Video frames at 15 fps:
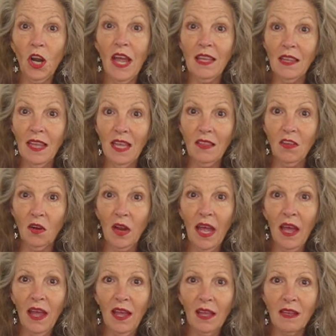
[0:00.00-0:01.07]
and lay their
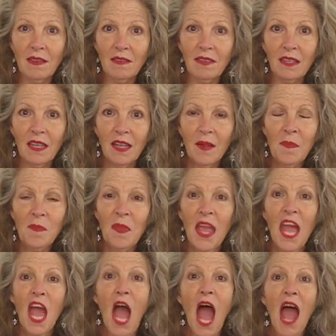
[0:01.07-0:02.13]
eggs.
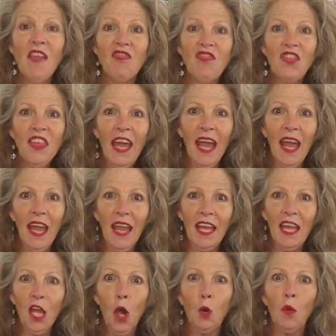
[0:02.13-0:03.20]
And
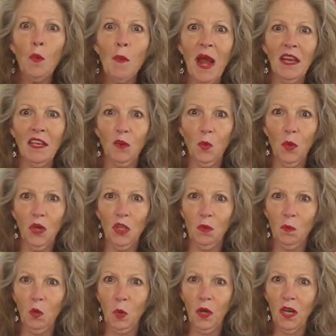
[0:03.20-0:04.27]
they reminded William
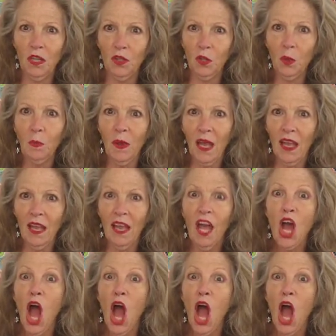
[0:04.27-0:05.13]
Guadalupe